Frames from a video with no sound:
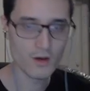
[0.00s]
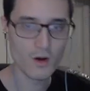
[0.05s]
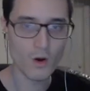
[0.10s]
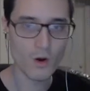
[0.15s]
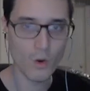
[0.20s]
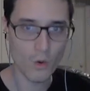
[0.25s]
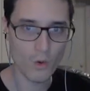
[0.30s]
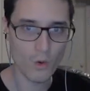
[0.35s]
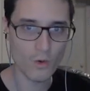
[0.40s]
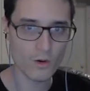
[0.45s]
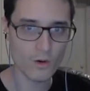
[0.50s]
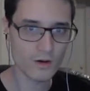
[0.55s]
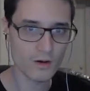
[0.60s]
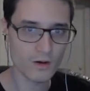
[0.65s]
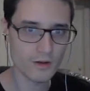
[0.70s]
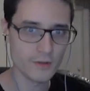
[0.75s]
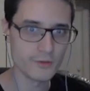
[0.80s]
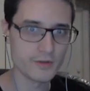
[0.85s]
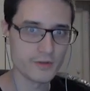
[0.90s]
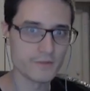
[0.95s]
Or
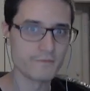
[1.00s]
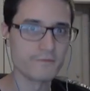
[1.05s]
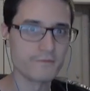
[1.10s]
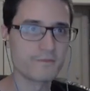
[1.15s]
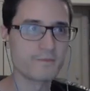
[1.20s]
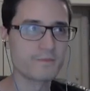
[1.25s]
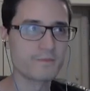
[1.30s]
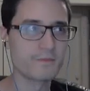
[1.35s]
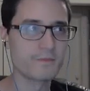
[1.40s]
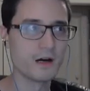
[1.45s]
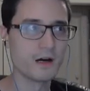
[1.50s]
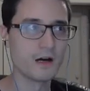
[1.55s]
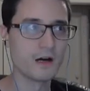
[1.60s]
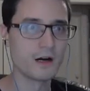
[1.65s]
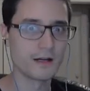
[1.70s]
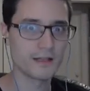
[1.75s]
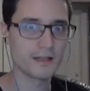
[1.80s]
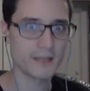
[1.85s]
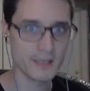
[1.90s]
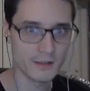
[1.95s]
you can
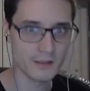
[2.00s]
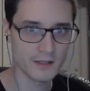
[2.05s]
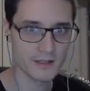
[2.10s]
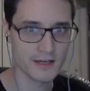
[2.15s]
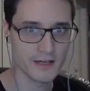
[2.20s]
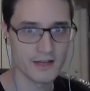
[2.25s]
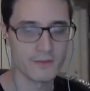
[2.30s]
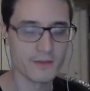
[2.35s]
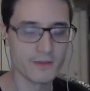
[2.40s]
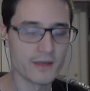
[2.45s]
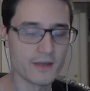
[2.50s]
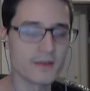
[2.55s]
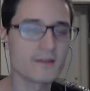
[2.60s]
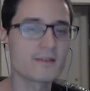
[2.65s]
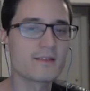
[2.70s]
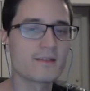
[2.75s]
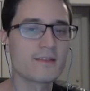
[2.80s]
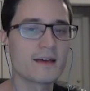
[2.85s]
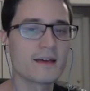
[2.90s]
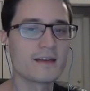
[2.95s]
kill an enemy
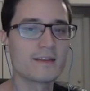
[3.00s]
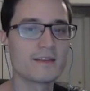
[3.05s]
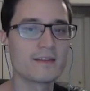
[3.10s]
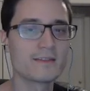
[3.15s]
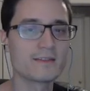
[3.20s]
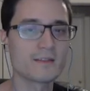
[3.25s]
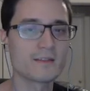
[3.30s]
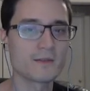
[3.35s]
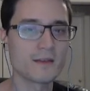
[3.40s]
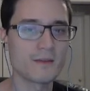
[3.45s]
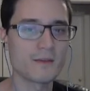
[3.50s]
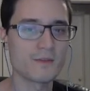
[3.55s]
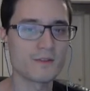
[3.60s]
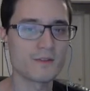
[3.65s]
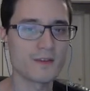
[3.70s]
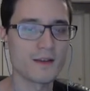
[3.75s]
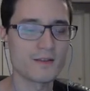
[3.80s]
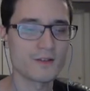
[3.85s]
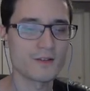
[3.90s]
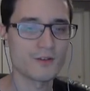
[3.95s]
that sometimes
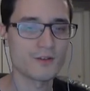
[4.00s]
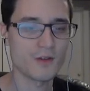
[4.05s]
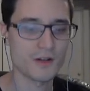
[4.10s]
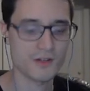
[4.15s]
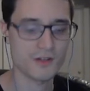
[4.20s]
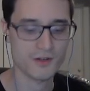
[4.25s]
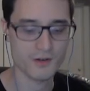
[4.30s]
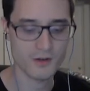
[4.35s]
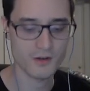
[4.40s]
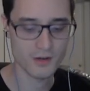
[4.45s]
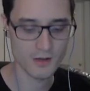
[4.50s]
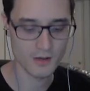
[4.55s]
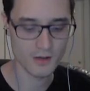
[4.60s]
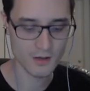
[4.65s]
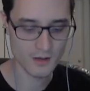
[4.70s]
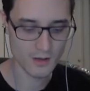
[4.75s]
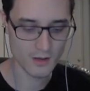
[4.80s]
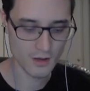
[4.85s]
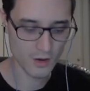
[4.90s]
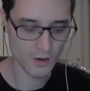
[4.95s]
gains a treasure.
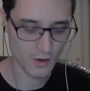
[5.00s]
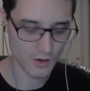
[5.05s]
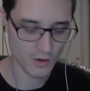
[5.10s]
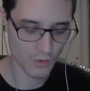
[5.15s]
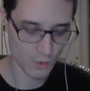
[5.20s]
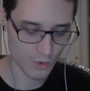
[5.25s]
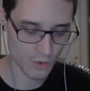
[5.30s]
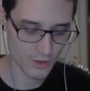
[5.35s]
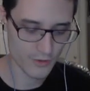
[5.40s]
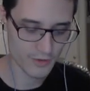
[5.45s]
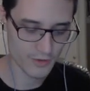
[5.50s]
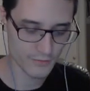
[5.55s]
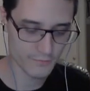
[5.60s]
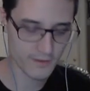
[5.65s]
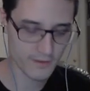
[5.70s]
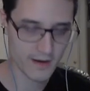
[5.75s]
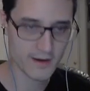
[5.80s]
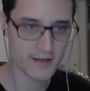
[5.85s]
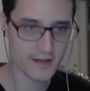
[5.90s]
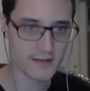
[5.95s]
Or you can
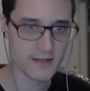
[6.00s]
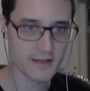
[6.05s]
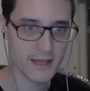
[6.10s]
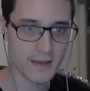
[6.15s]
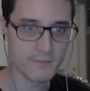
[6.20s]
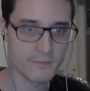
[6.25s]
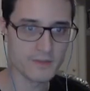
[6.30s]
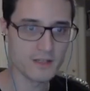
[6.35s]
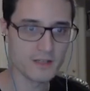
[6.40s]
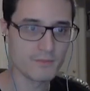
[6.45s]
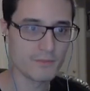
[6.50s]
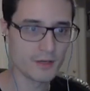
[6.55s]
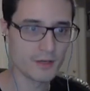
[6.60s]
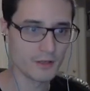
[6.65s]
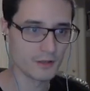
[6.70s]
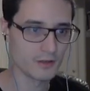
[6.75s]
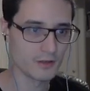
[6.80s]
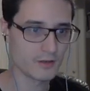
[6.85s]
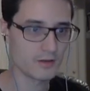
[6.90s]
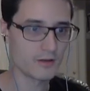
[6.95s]
fire at an empty
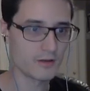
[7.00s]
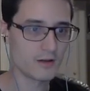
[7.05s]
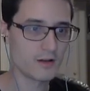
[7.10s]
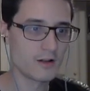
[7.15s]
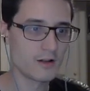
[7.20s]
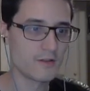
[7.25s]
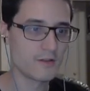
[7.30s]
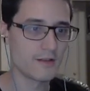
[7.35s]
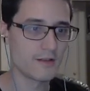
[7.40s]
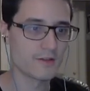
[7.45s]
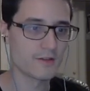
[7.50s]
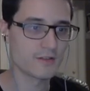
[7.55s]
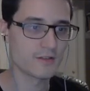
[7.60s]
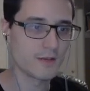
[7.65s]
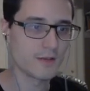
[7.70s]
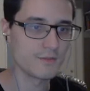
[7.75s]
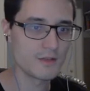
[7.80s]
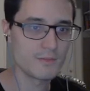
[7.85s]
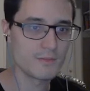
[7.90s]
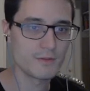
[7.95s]
pillar. Now there's an
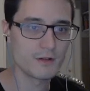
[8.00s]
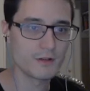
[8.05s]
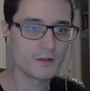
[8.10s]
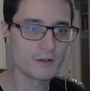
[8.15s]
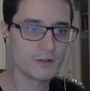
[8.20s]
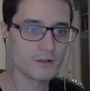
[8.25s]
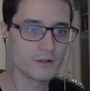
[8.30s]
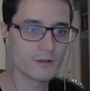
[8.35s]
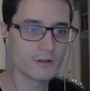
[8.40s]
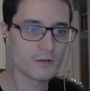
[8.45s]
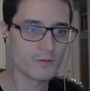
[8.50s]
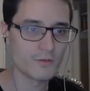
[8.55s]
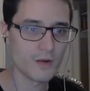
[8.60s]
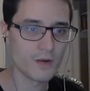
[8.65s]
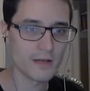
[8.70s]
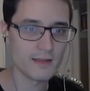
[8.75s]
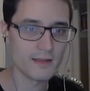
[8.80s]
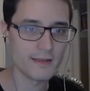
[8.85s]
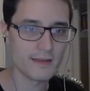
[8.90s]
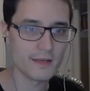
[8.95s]
empty pillar
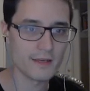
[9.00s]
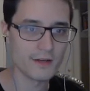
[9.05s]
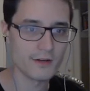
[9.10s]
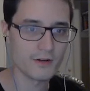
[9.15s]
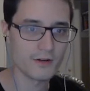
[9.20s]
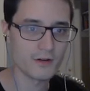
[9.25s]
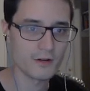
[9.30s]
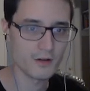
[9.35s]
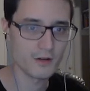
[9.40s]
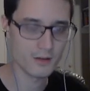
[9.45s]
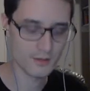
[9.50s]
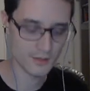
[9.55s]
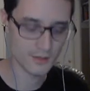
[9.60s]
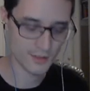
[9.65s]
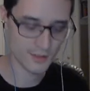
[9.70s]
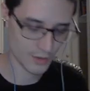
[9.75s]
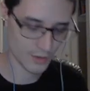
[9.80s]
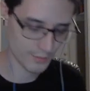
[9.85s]
right here. So I'm